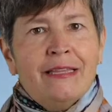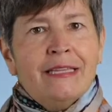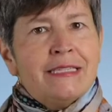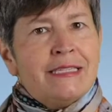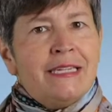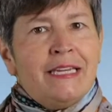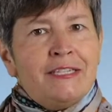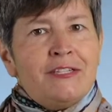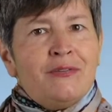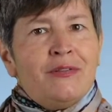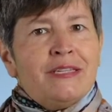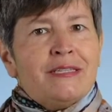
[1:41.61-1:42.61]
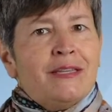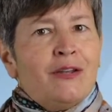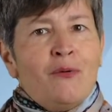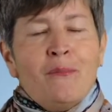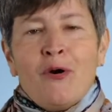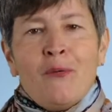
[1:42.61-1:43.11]
listening to this
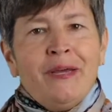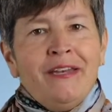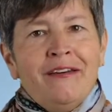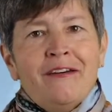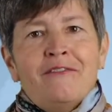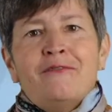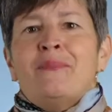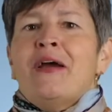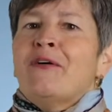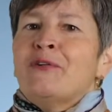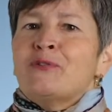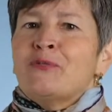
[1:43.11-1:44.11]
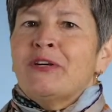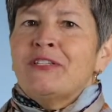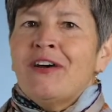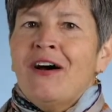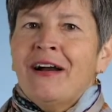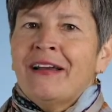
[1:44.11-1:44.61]
little moment of Barrows Real
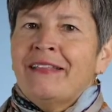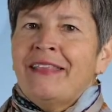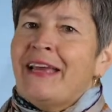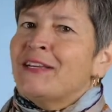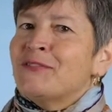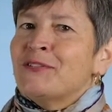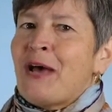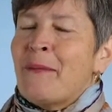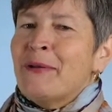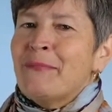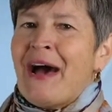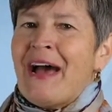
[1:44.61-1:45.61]
Talk. Thanks for stopping